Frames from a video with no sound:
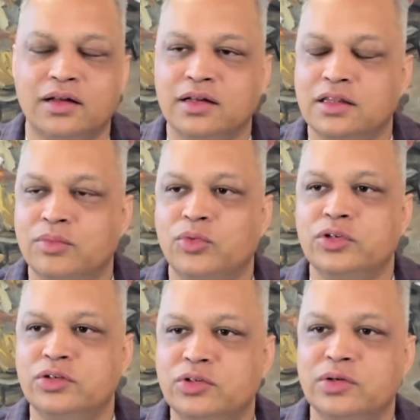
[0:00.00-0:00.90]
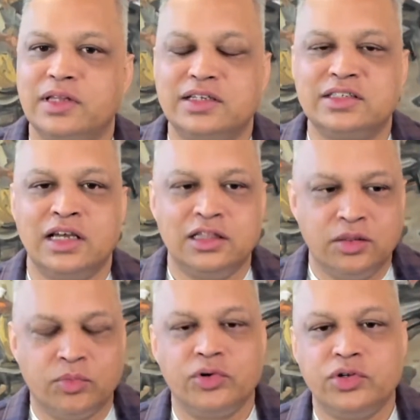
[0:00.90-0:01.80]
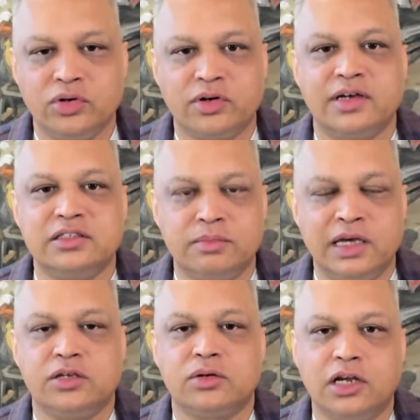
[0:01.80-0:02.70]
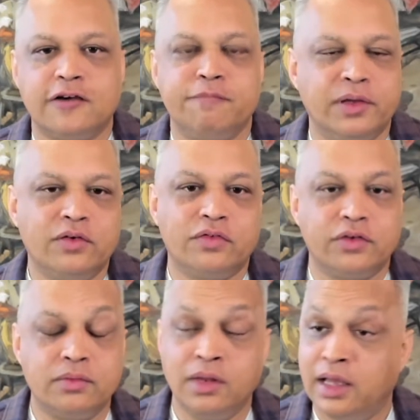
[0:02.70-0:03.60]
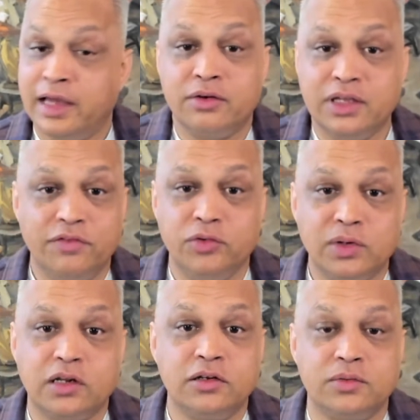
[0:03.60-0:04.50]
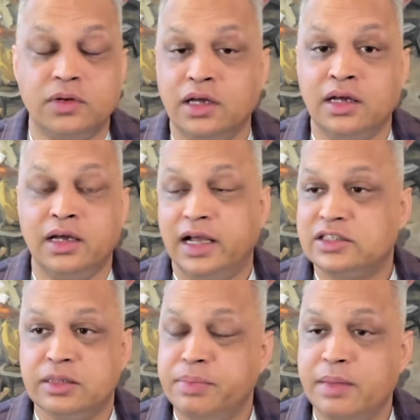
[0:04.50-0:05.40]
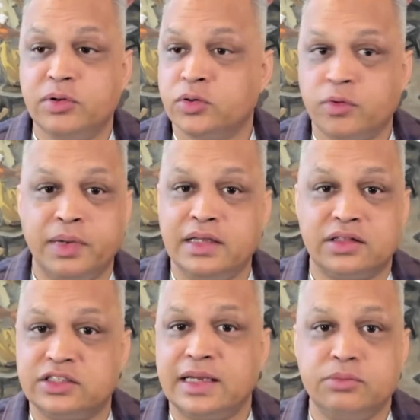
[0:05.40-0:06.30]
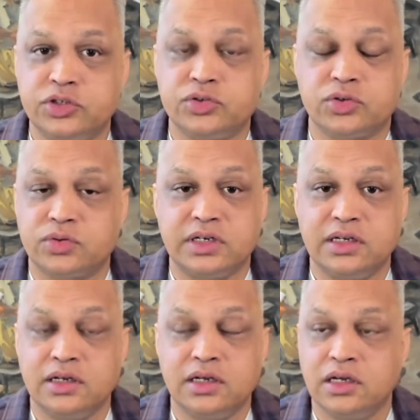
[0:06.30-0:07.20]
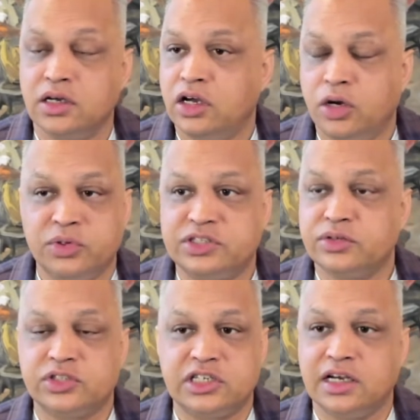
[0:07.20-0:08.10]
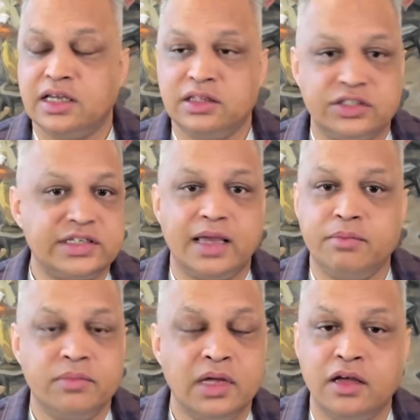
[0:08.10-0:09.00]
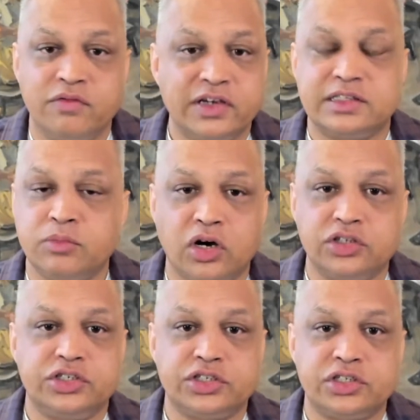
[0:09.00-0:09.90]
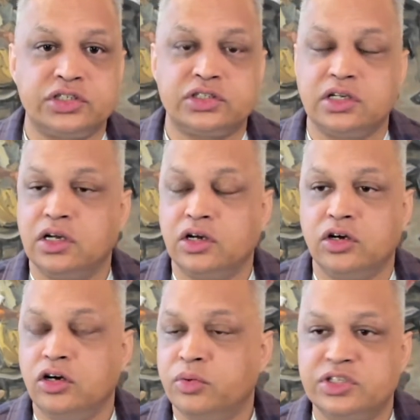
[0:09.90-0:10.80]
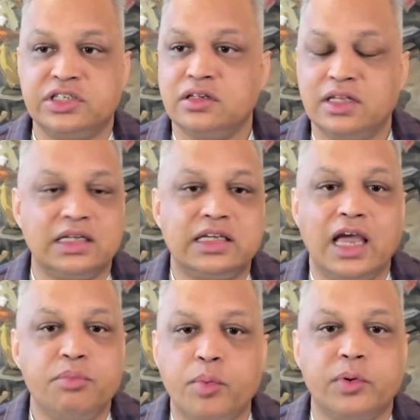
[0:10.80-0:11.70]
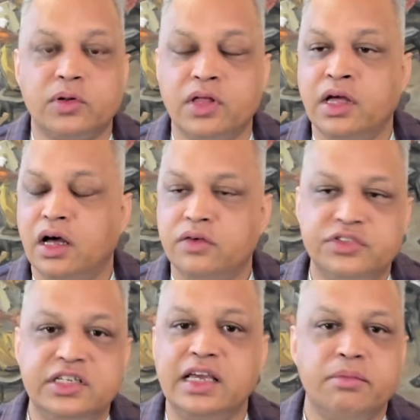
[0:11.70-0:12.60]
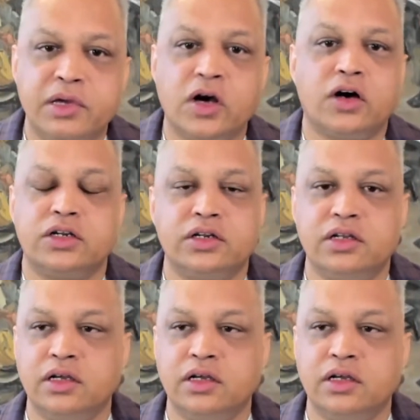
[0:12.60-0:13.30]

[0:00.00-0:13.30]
The more you do this, the more you're going to make your life beautiful. And I'll give you a clue. It's the people who repeat the same story, who are still stuck in the same victim consciousness, who are still incapable of seeing beyond